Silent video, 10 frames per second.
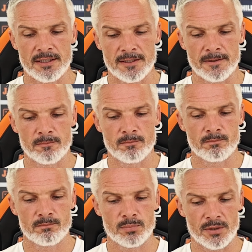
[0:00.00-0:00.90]

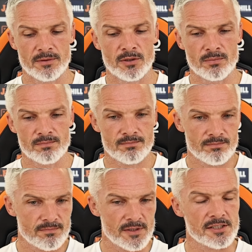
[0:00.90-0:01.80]
but you know,
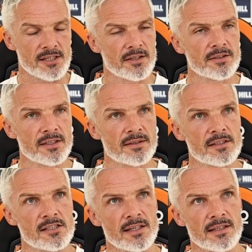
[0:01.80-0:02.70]
this Saturday
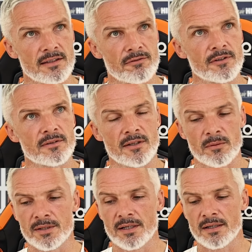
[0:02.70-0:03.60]
is slightly different.
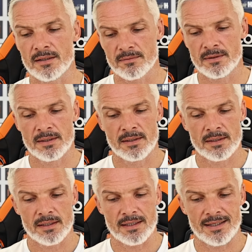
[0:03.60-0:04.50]
It'll be a
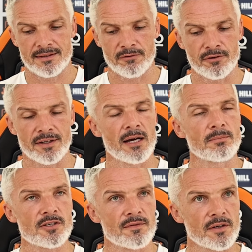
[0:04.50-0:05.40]
different
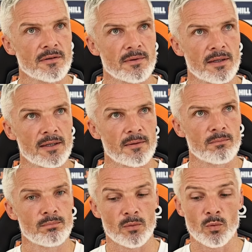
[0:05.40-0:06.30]
atmosphere,
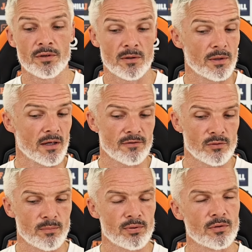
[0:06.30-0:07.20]
but one that we have
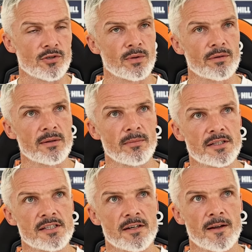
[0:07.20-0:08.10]
to approach with the right
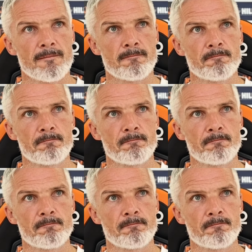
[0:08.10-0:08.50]
mindset.